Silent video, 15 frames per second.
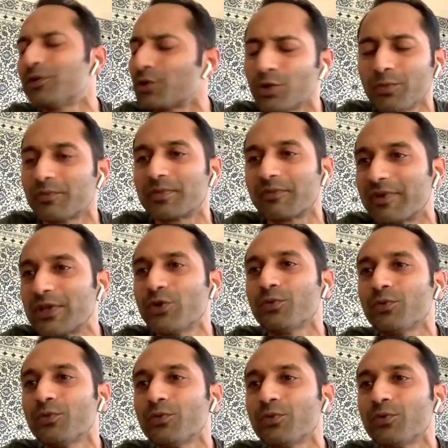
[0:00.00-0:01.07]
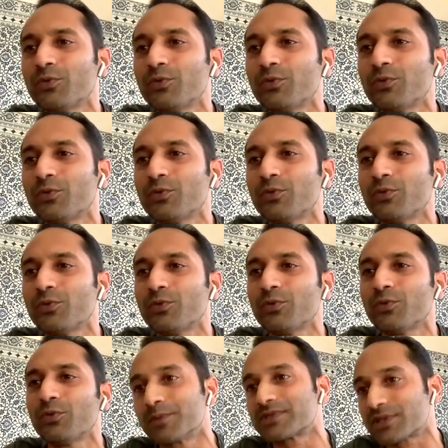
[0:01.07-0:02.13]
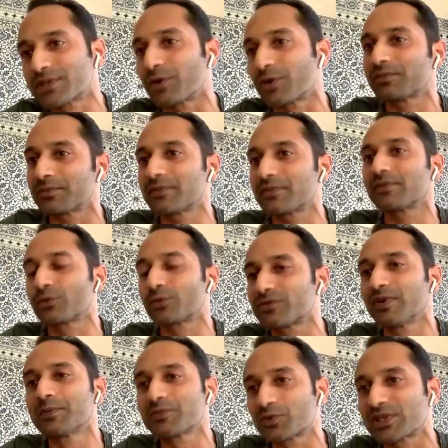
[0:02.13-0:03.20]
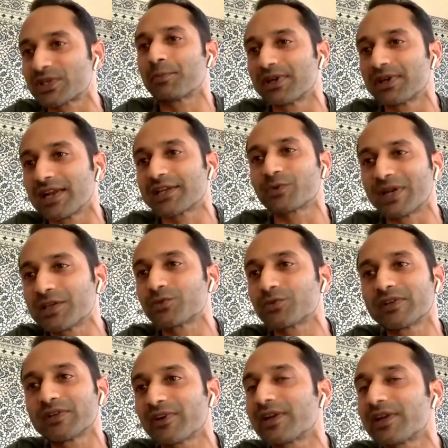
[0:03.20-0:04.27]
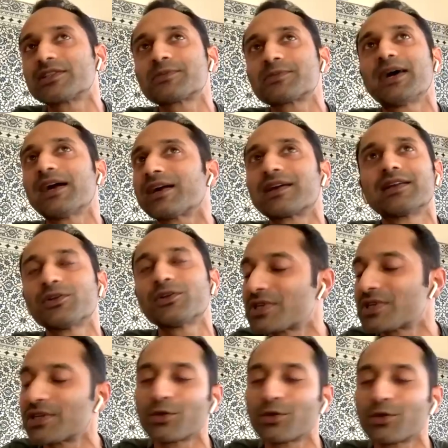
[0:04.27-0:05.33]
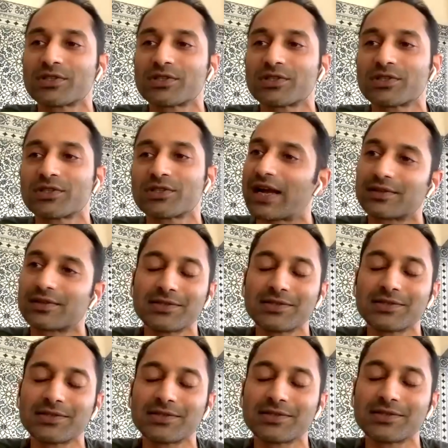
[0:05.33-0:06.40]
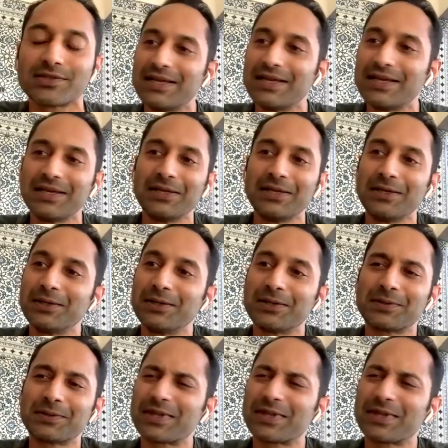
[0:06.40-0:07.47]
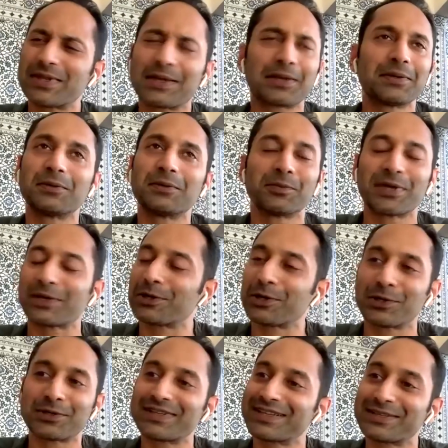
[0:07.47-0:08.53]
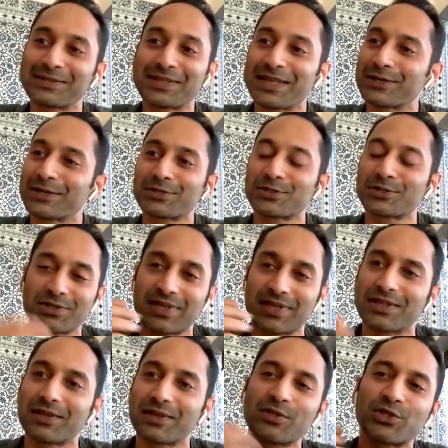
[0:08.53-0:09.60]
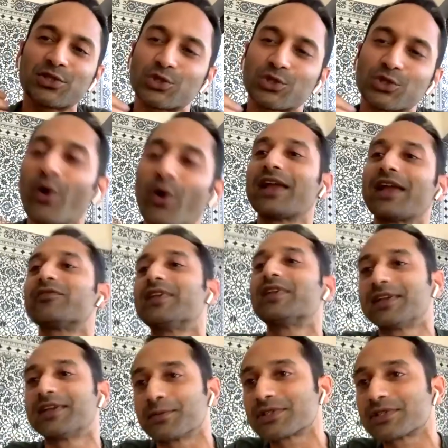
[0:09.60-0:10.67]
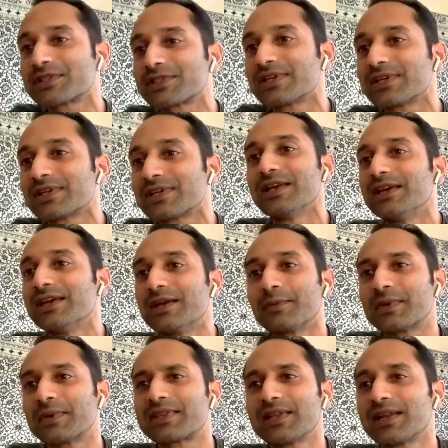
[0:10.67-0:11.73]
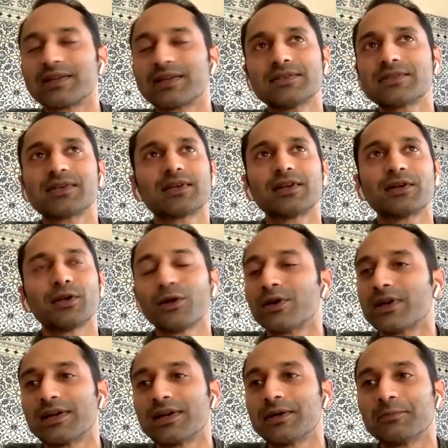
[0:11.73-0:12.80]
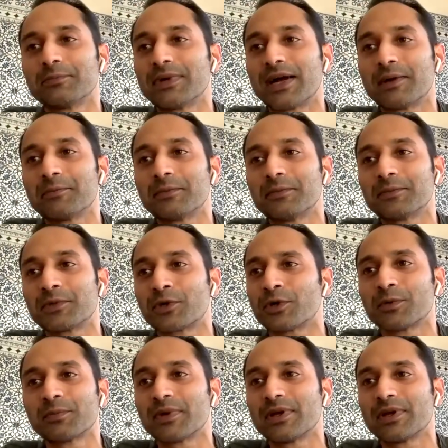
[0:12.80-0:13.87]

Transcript: you know, when you see those films, you know, those films which happened like 20, 25 years back, and you see those actors, they're like, oh my God, they were so ahead of their times. So, Tilakan sir and all, you know,